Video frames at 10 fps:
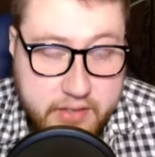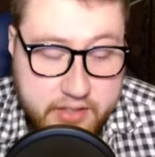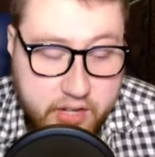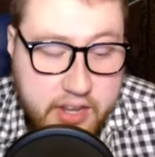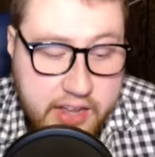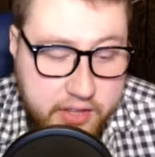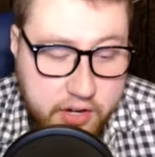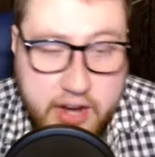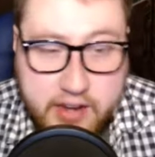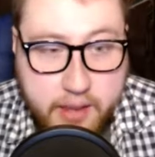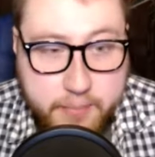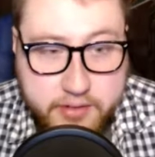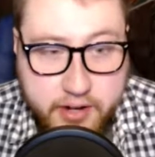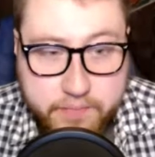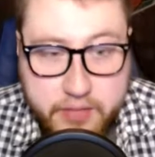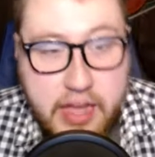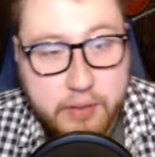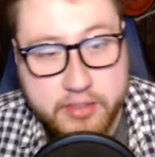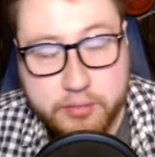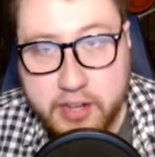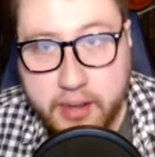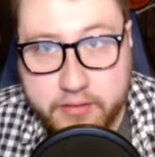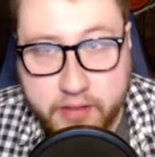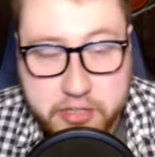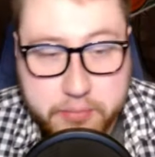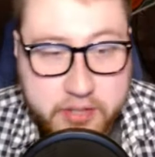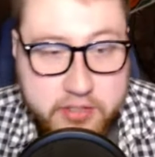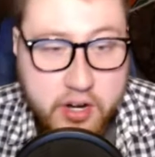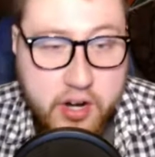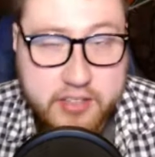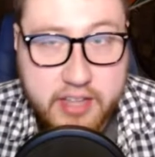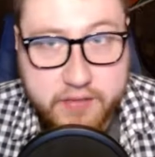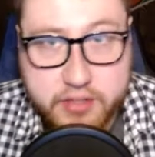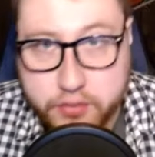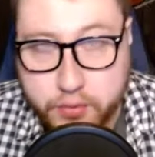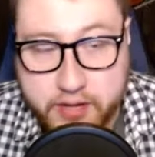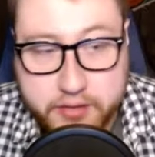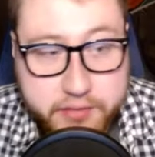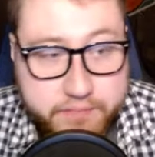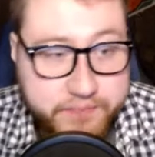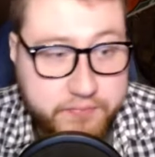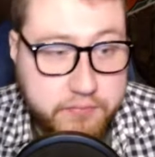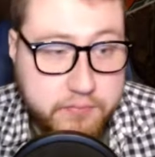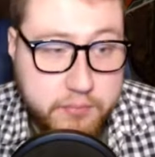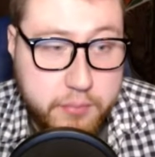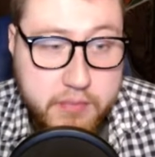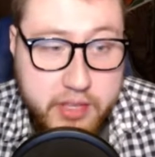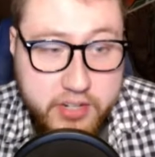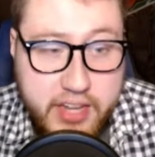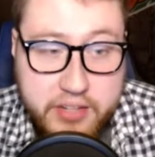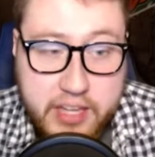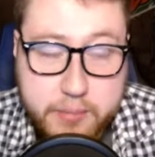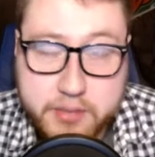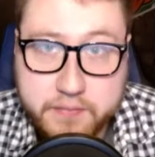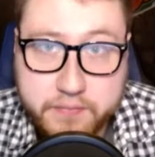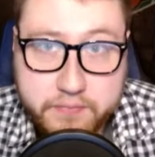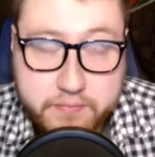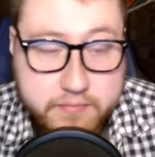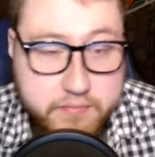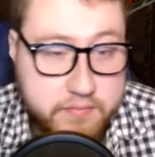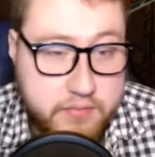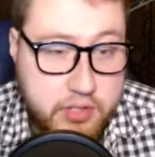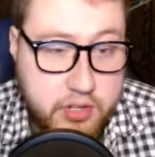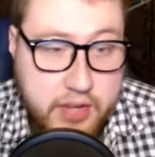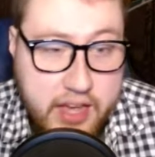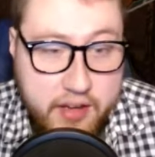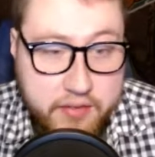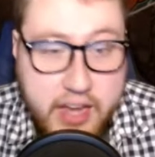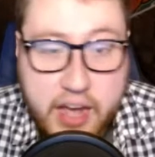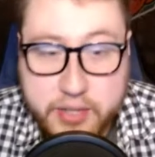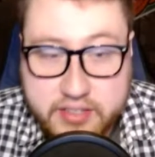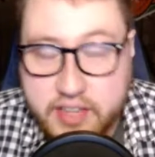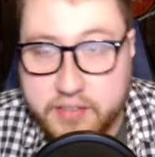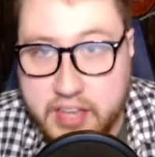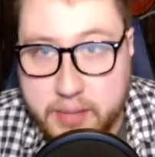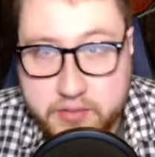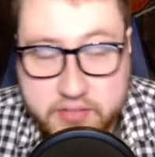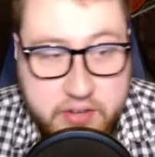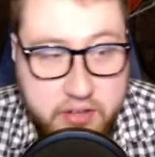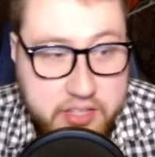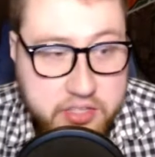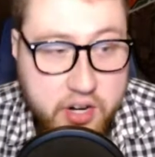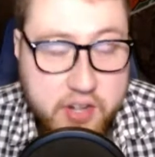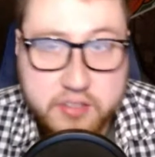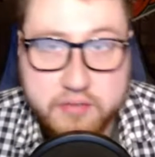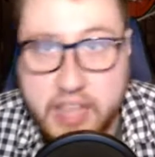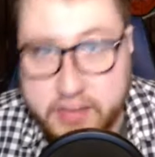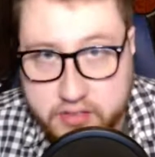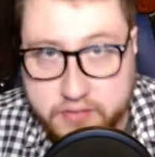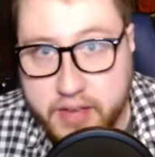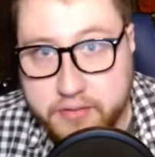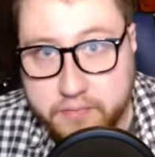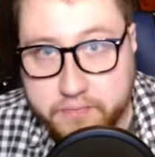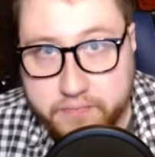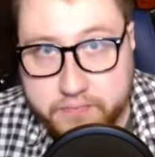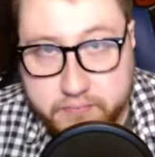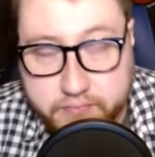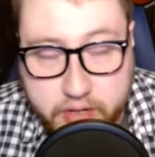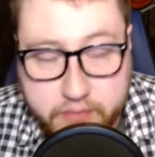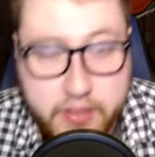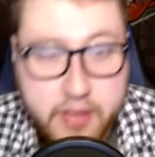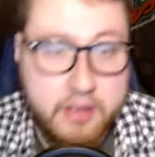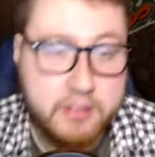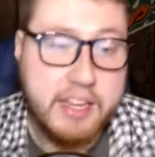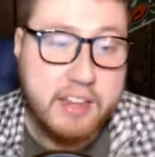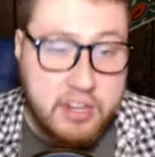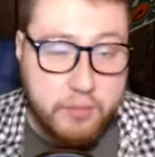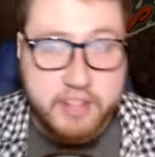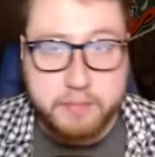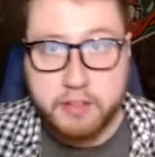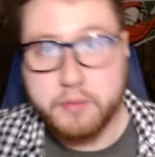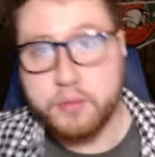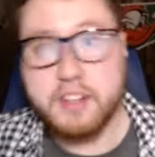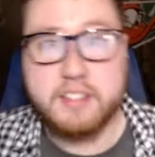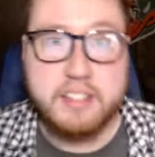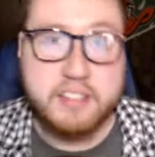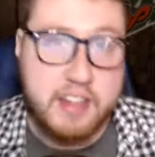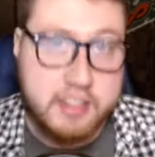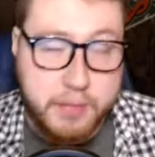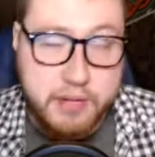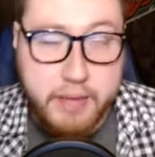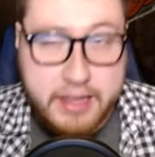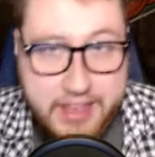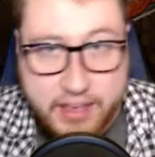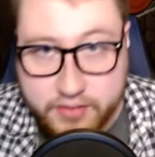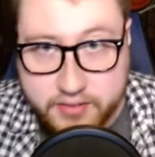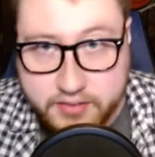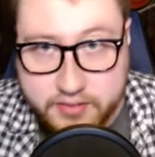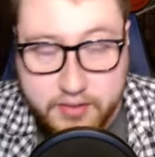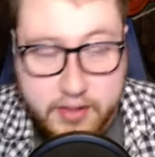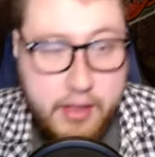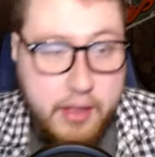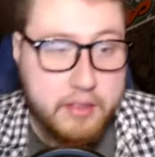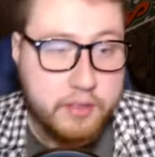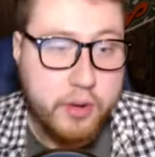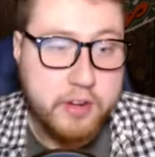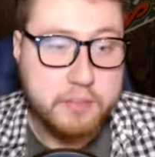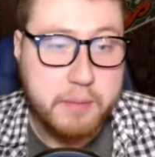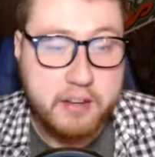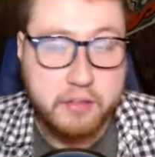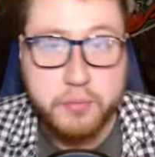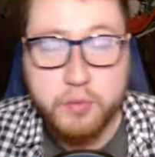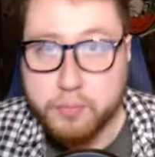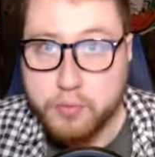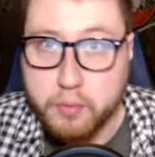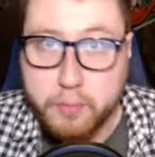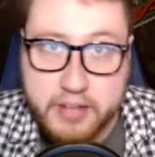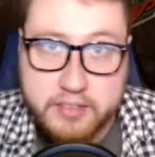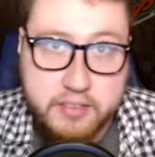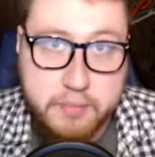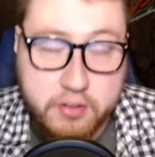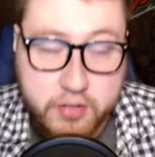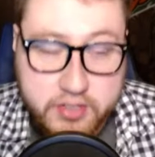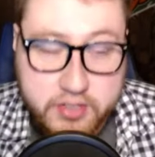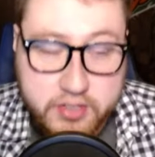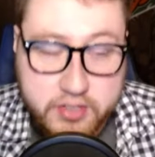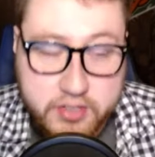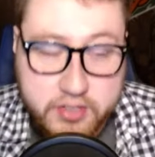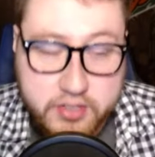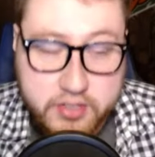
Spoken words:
They're going to have their great games, right? Godwin, 3 games of 100-plus yards. Evans, twice. And they're down games. You have Godwin, 7 games of 70-less yards. Evans, 5. Right. So technically, the one that's been a little bit more consistent has been Mike Evans. The one who's been a little more boom or bust has been Chris Godwin.